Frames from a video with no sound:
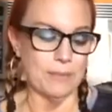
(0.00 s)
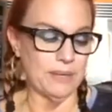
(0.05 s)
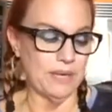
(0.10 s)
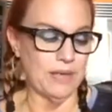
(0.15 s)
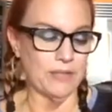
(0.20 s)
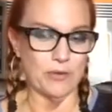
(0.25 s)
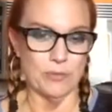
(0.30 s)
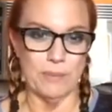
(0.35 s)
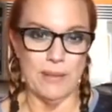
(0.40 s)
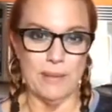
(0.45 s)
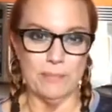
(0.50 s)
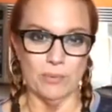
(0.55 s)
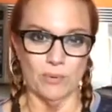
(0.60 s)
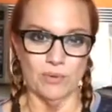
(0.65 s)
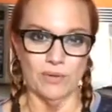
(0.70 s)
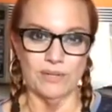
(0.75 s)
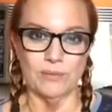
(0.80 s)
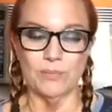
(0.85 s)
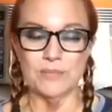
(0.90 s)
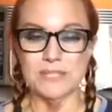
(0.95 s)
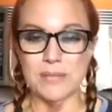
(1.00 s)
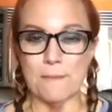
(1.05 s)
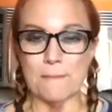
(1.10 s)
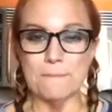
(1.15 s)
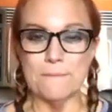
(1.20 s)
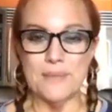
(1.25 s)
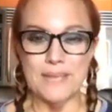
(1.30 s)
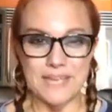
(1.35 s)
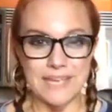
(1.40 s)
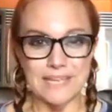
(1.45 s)
How many other people was
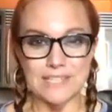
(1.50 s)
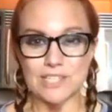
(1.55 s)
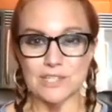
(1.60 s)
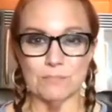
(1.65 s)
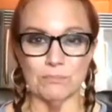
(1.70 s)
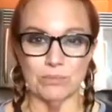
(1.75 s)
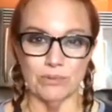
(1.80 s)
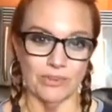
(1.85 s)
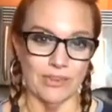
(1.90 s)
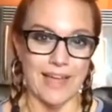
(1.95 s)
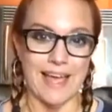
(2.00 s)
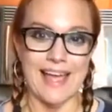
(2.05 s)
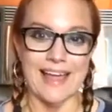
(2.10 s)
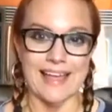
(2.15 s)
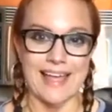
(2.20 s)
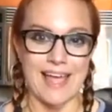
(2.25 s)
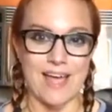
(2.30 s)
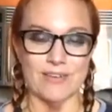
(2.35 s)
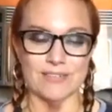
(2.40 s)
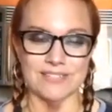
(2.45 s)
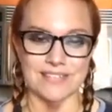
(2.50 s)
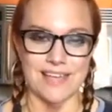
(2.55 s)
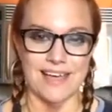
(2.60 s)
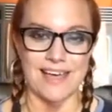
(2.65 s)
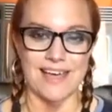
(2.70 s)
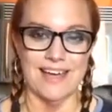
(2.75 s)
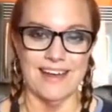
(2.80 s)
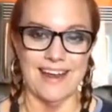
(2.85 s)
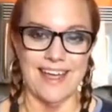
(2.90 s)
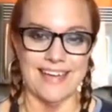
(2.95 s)
it pitch black
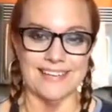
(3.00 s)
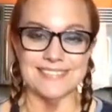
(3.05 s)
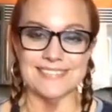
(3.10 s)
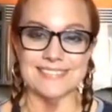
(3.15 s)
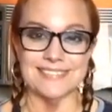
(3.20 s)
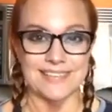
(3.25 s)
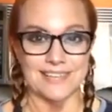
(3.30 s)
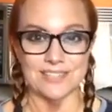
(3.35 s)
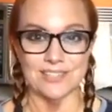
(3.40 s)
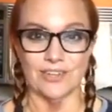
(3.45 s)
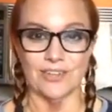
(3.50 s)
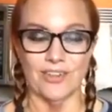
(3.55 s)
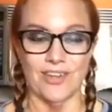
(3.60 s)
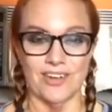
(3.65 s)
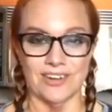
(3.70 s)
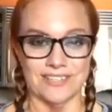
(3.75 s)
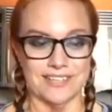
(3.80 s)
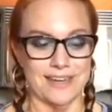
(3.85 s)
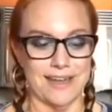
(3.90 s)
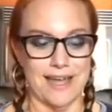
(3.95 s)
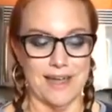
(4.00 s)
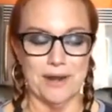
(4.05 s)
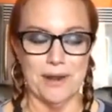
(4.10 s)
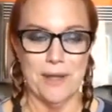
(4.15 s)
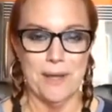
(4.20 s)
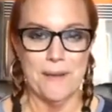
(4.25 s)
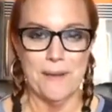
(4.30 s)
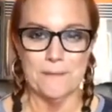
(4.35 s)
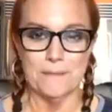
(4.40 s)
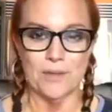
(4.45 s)
outside at six o'clock tonight
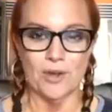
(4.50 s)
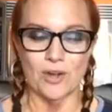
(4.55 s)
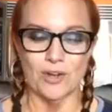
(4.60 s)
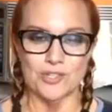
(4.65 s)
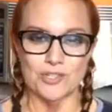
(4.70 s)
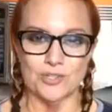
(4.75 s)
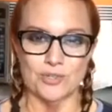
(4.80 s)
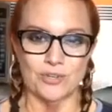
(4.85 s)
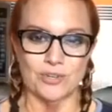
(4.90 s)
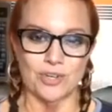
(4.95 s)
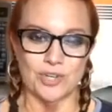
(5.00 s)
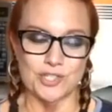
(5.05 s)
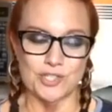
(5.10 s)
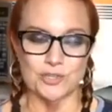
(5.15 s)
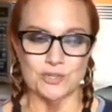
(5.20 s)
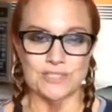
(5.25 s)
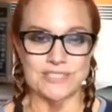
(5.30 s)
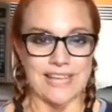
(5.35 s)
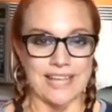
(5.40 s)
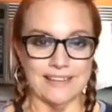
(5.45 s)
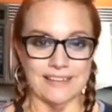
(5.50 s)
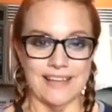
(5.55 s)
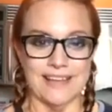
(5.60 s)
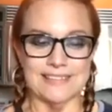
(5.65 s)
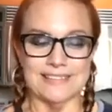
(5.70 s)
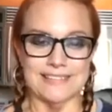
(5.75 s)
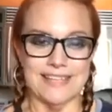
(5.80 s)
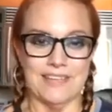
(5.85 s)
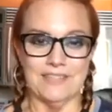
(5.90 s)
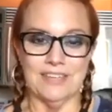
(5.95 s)
because your because your
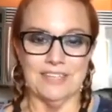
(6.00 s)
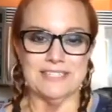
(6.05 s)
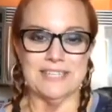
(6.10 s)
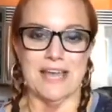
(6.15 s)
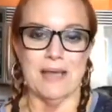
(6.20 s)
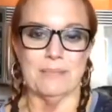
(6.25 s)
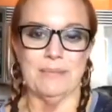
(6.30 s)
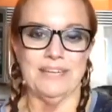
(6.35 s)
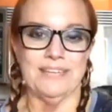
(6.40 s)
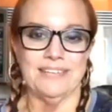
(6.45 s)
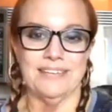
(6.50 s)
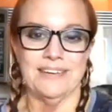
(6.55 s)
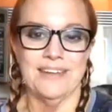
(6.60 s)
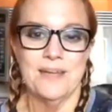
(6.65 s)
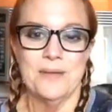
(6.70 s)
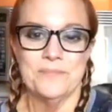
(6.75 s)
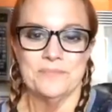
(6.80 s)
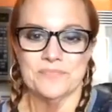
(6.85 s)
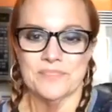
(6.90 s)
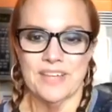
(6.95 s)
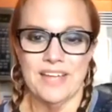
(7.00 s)
daylight saving time ended?